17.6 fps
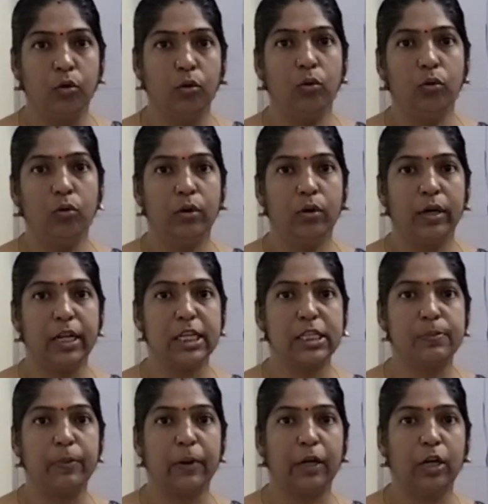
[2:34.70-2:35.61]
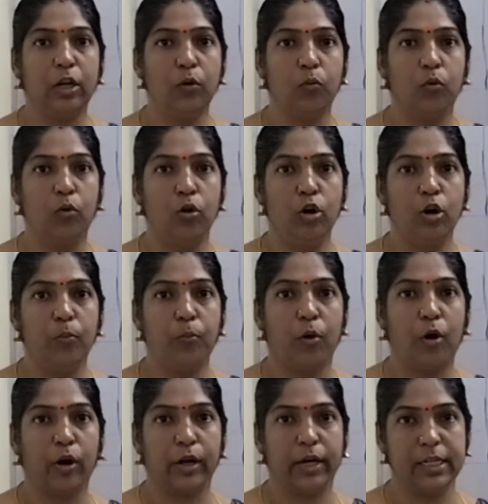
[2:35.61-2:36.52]
to respective old
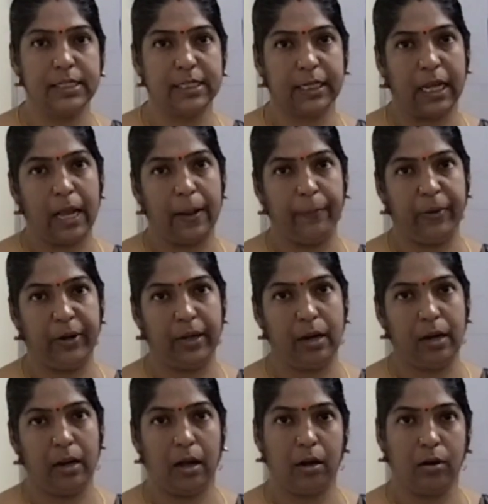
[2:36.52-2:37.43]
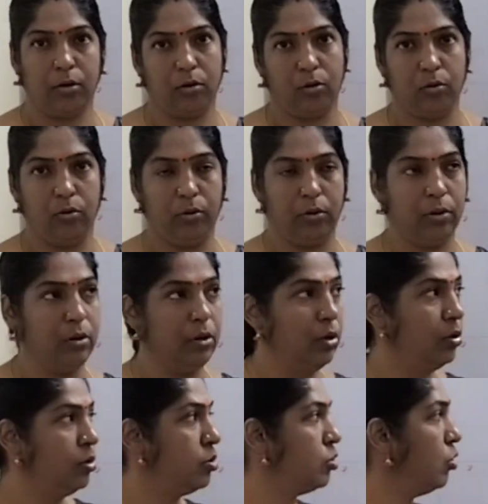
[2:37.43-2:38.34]
partners capital account.
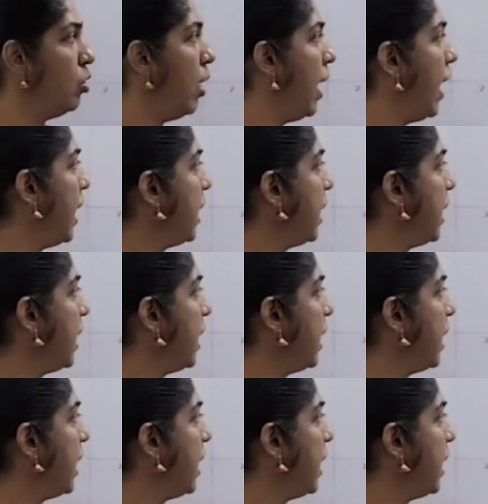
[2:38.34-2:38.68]
So